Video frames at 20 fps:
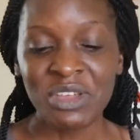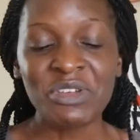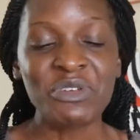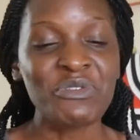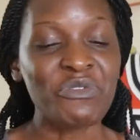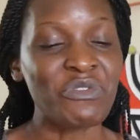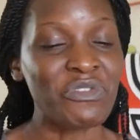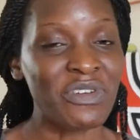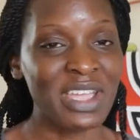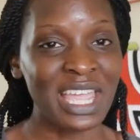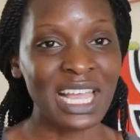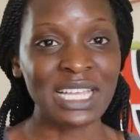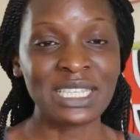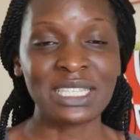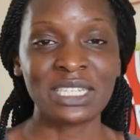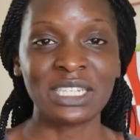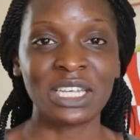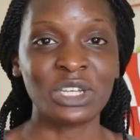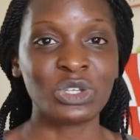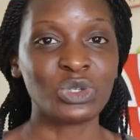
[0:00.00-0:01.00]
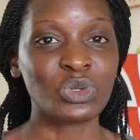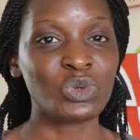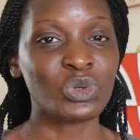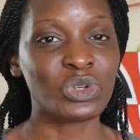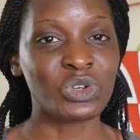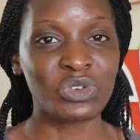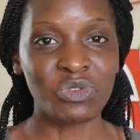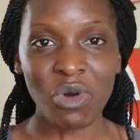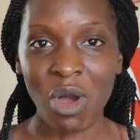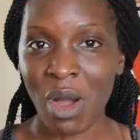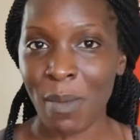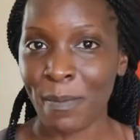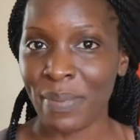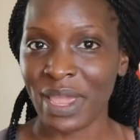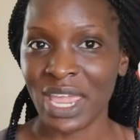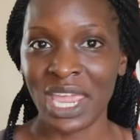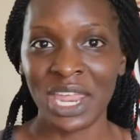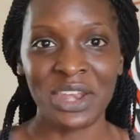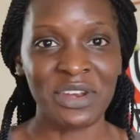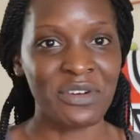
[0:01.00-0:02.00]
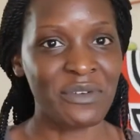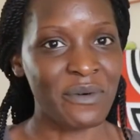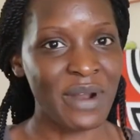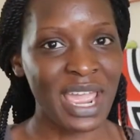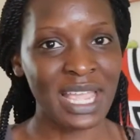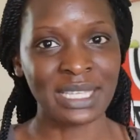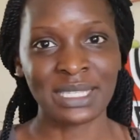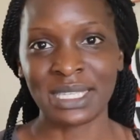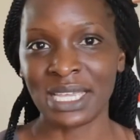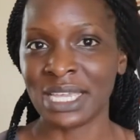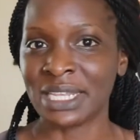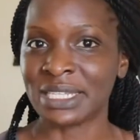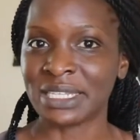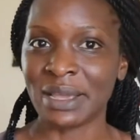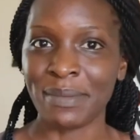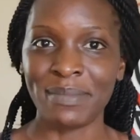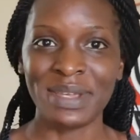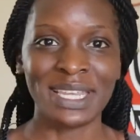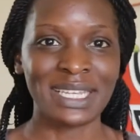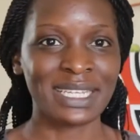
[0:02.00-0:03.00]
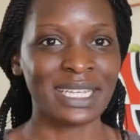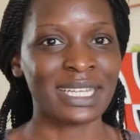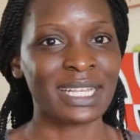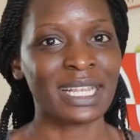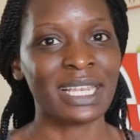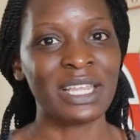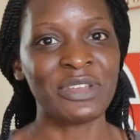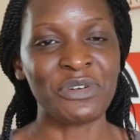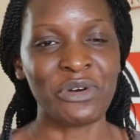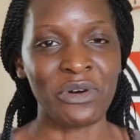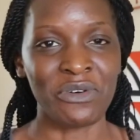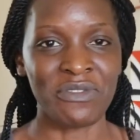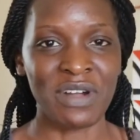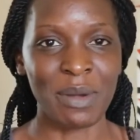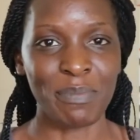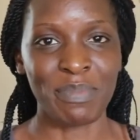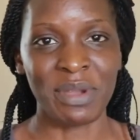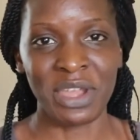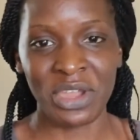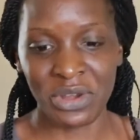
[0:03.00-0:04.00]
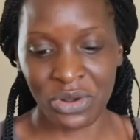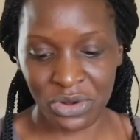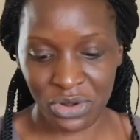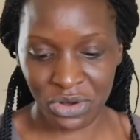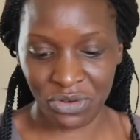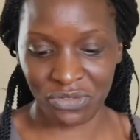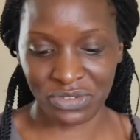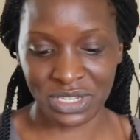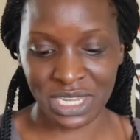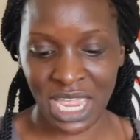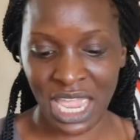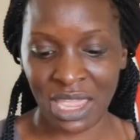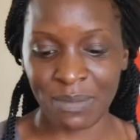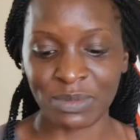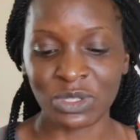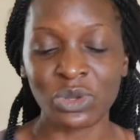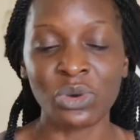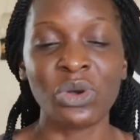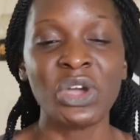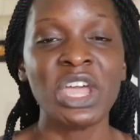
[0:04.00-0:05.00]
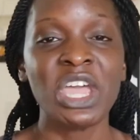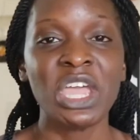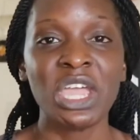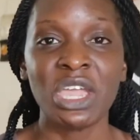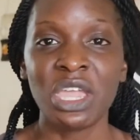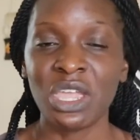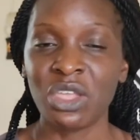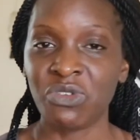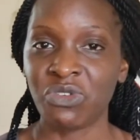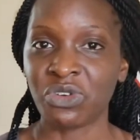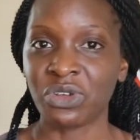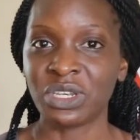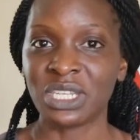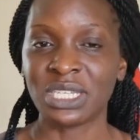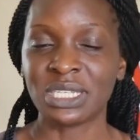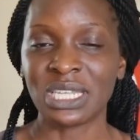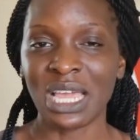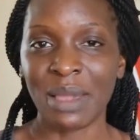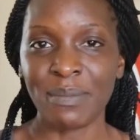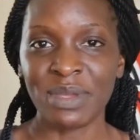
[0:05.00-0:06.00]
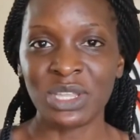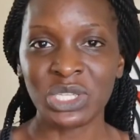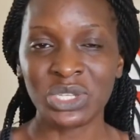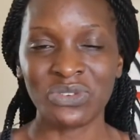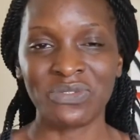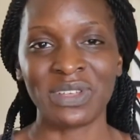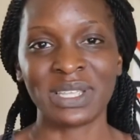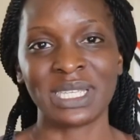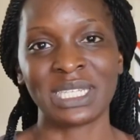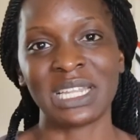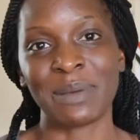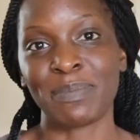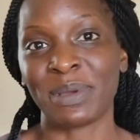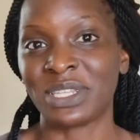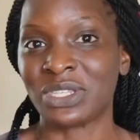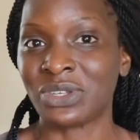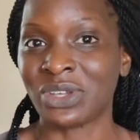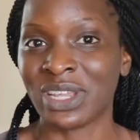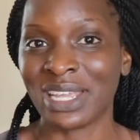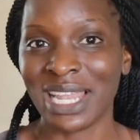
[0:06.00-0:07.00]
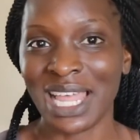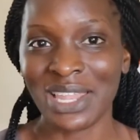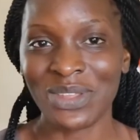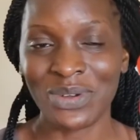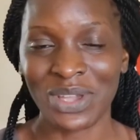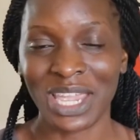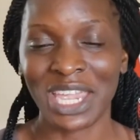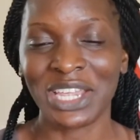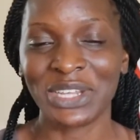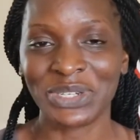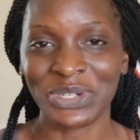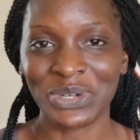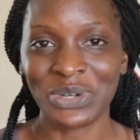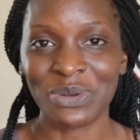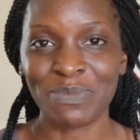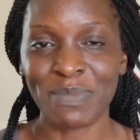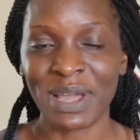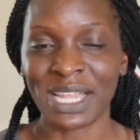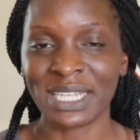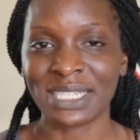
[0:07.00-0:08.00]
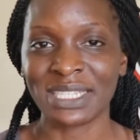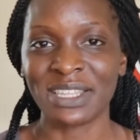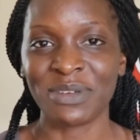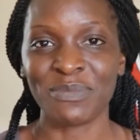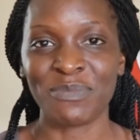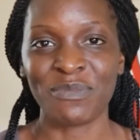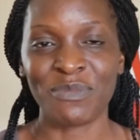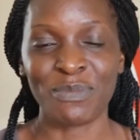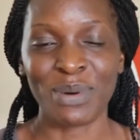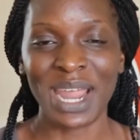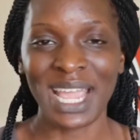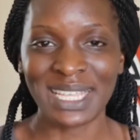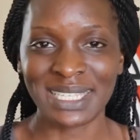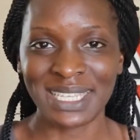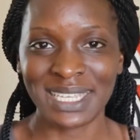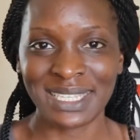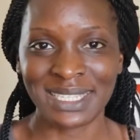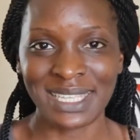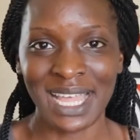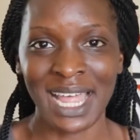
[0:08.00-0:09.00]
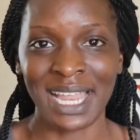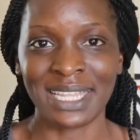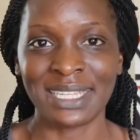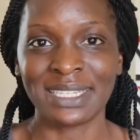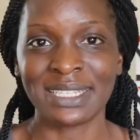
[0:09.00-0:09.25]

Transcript: fares tend to drop and rise intermittently over a period of time. So if you're determined to visit a particular location but the prices are